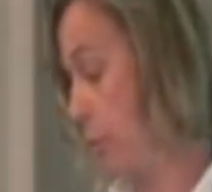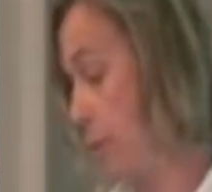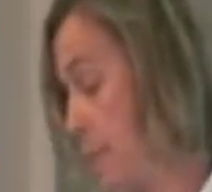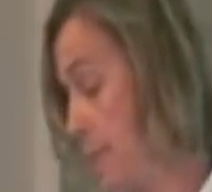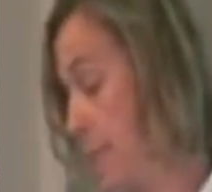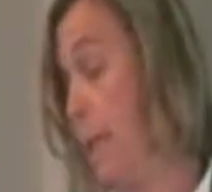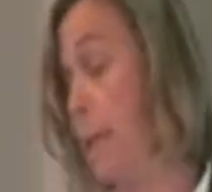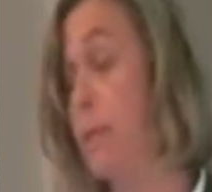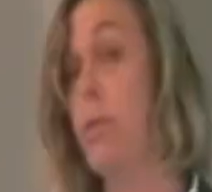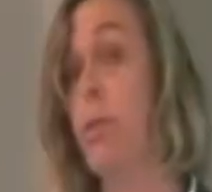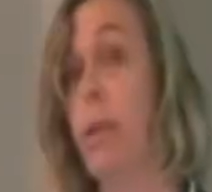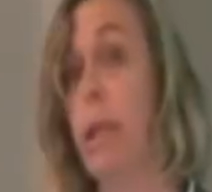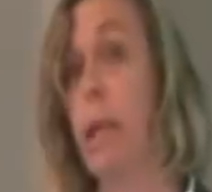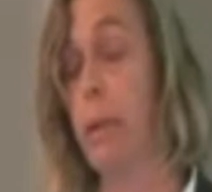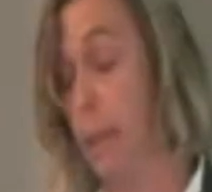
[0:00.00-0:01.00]
design, so
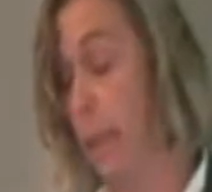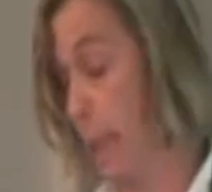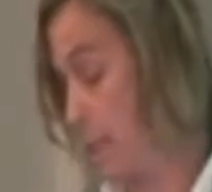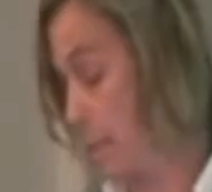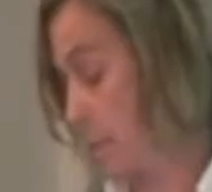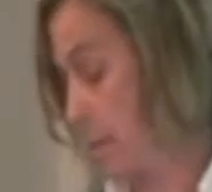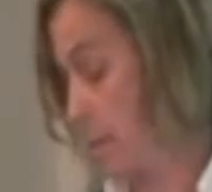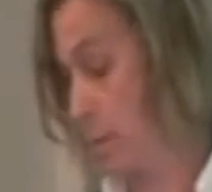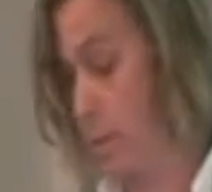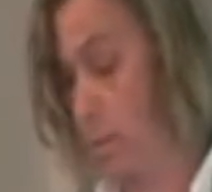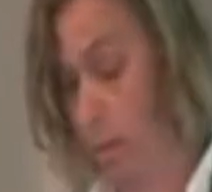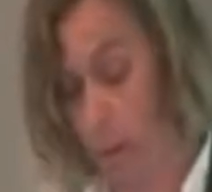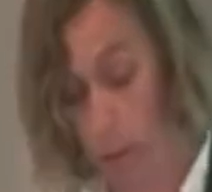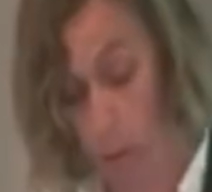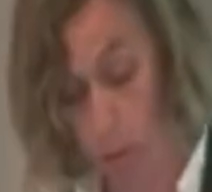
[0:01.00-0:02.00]
in our case,
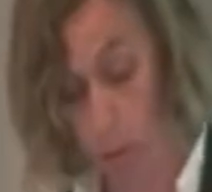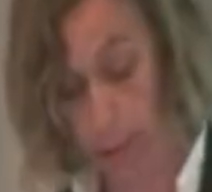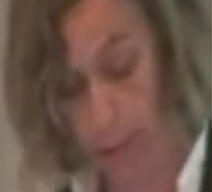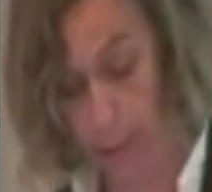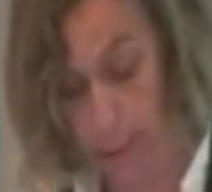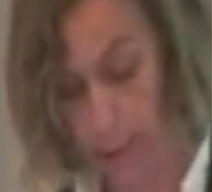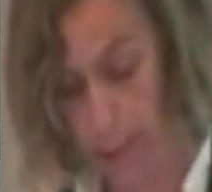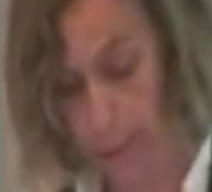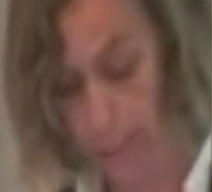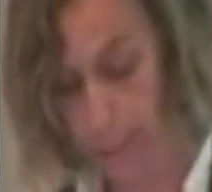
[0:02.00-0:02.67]
core design.